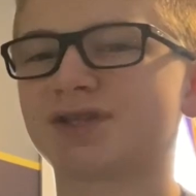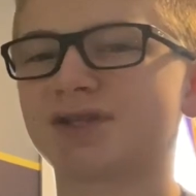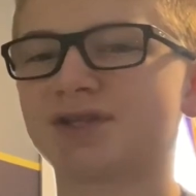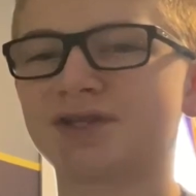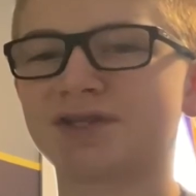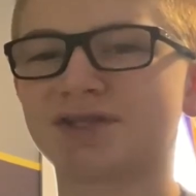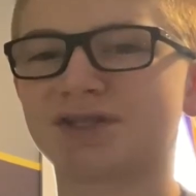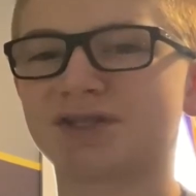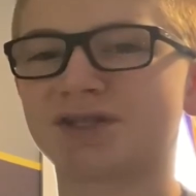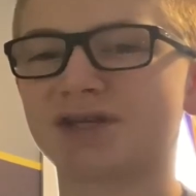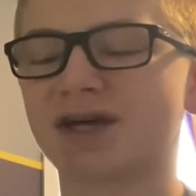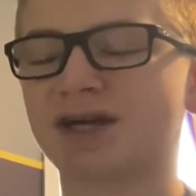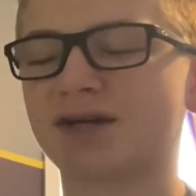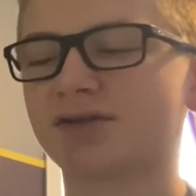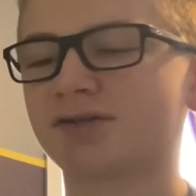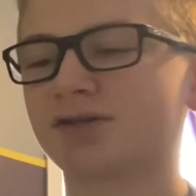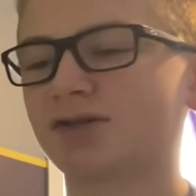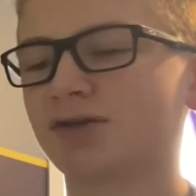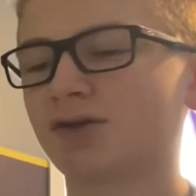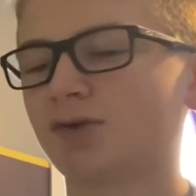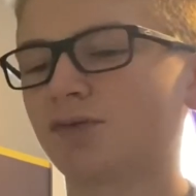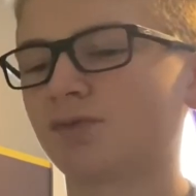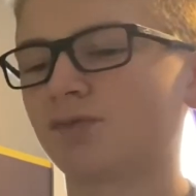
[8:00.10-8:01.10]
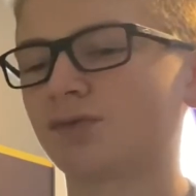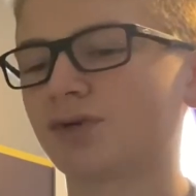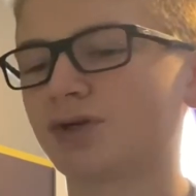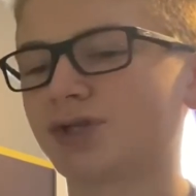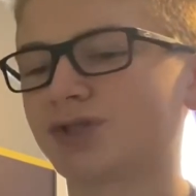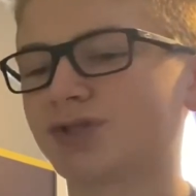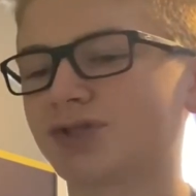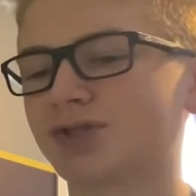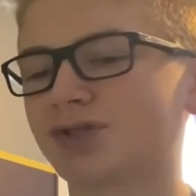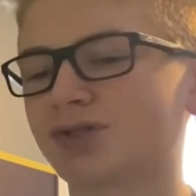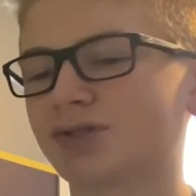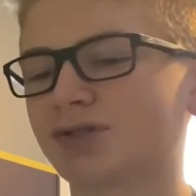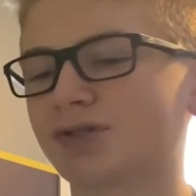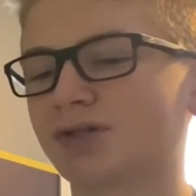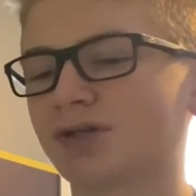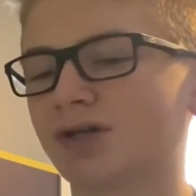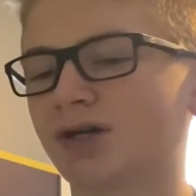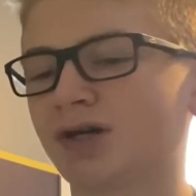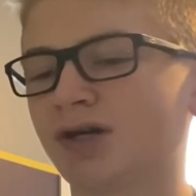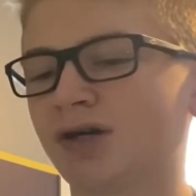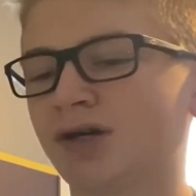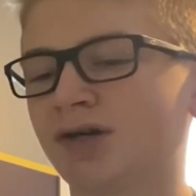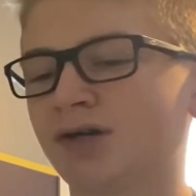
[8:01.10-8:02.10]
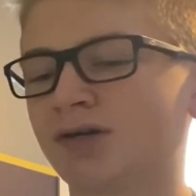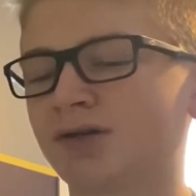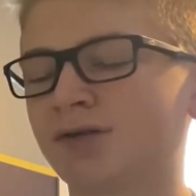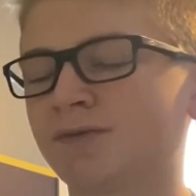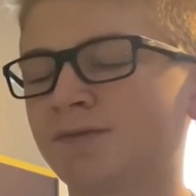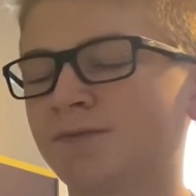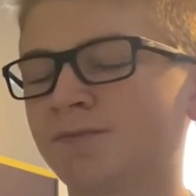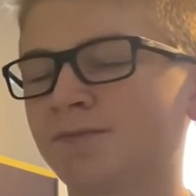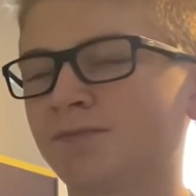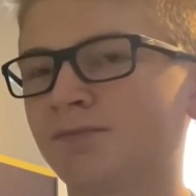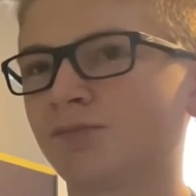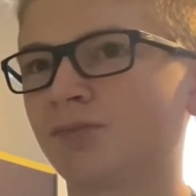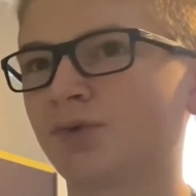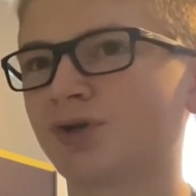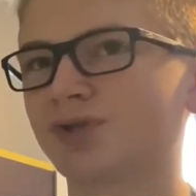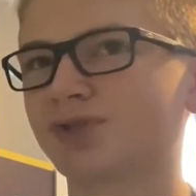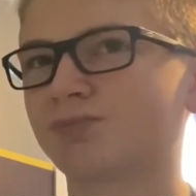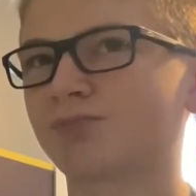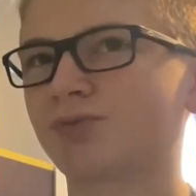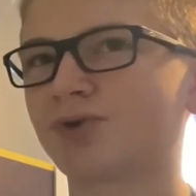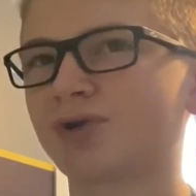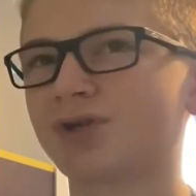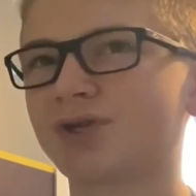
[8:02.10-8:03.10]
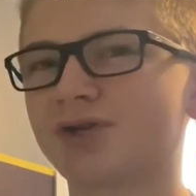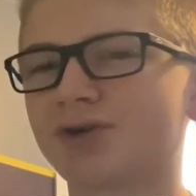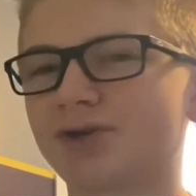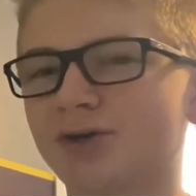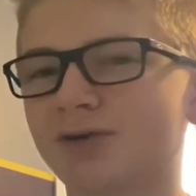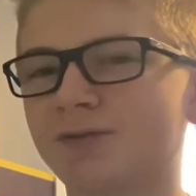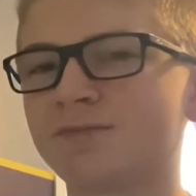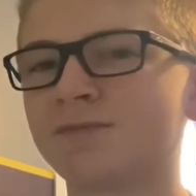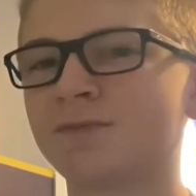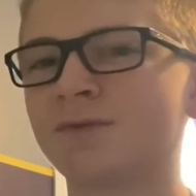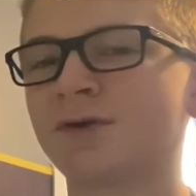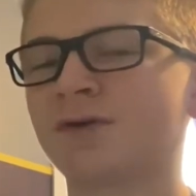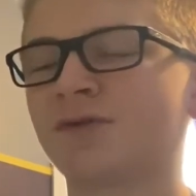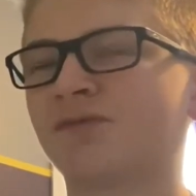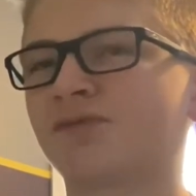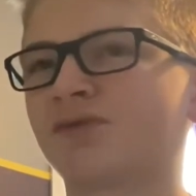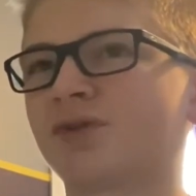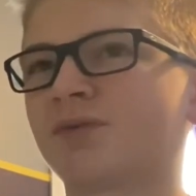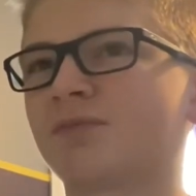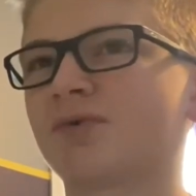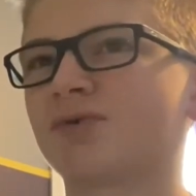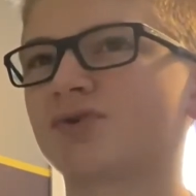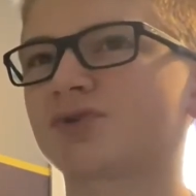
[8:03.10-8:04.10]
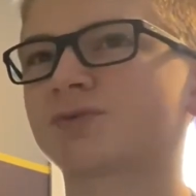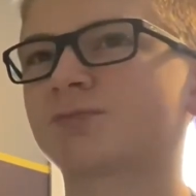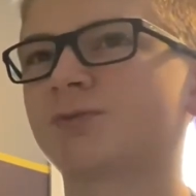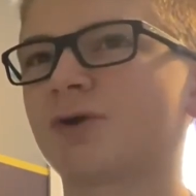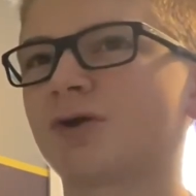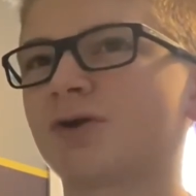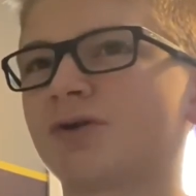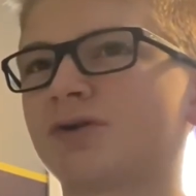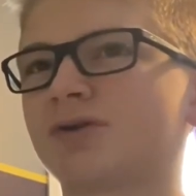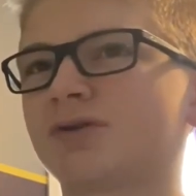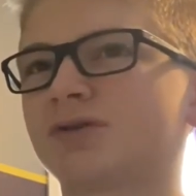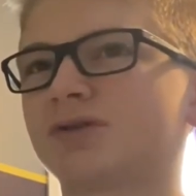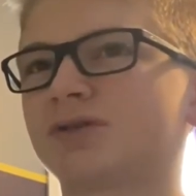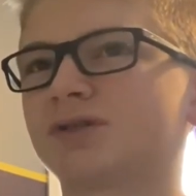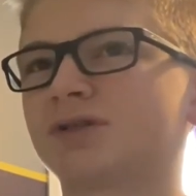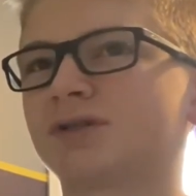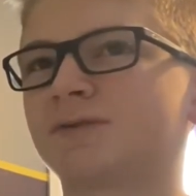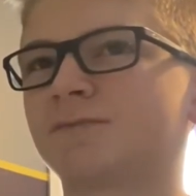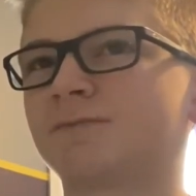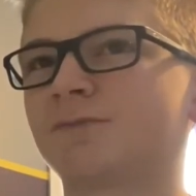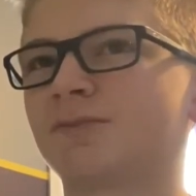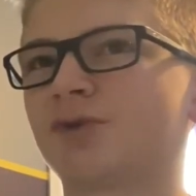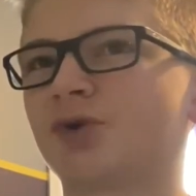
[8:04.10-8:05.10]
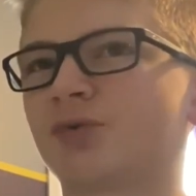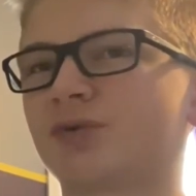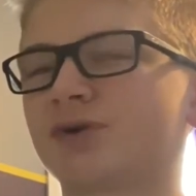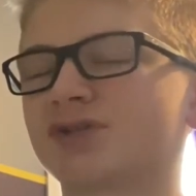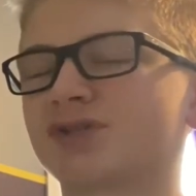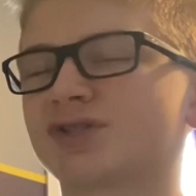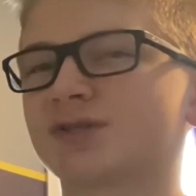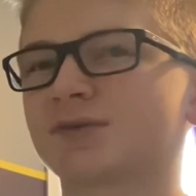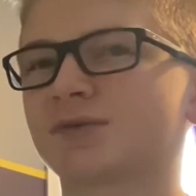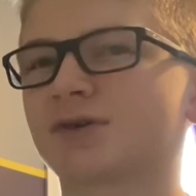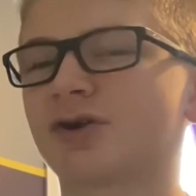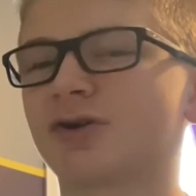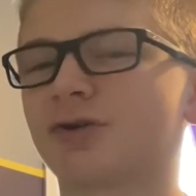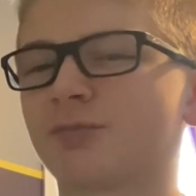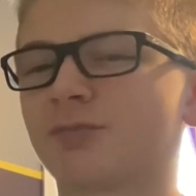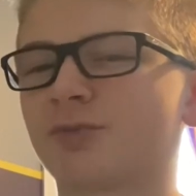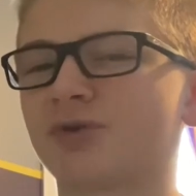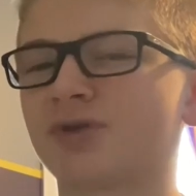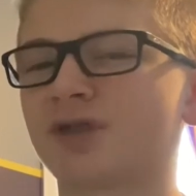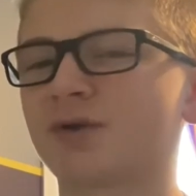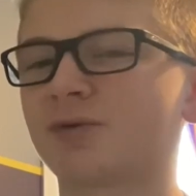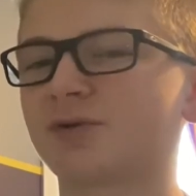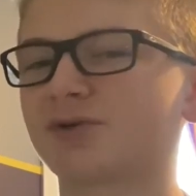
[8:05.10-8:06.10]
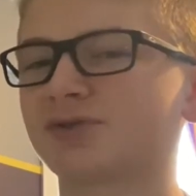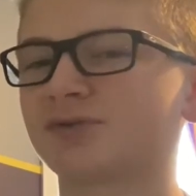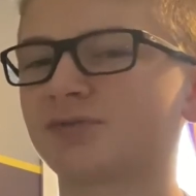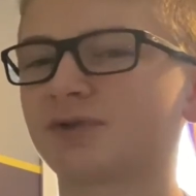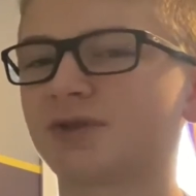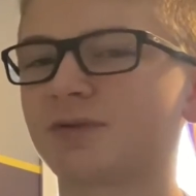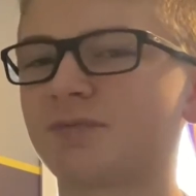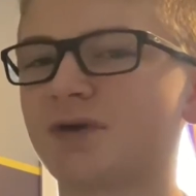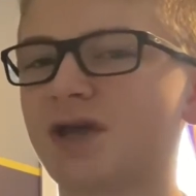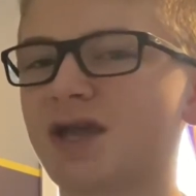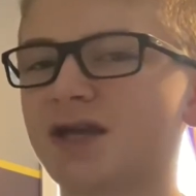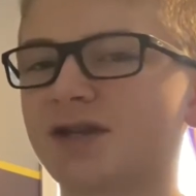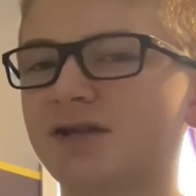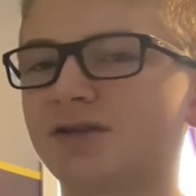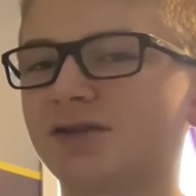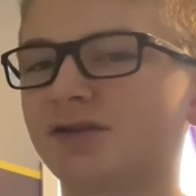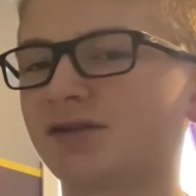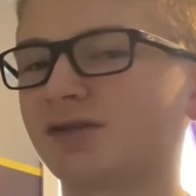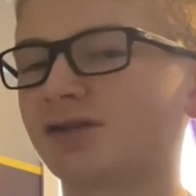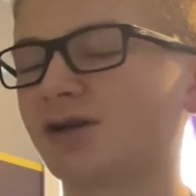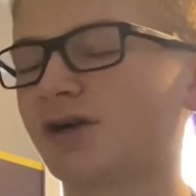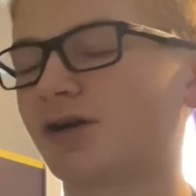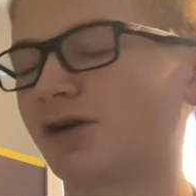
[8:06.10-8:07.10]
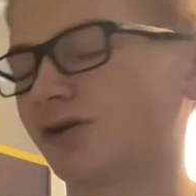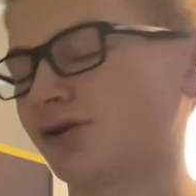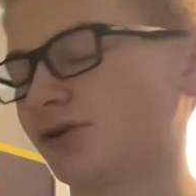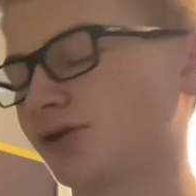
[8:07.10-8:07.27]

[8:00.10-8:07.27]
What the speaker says: set, which was pretty good for the most part. There was some cardboard that wasn't really painted in there or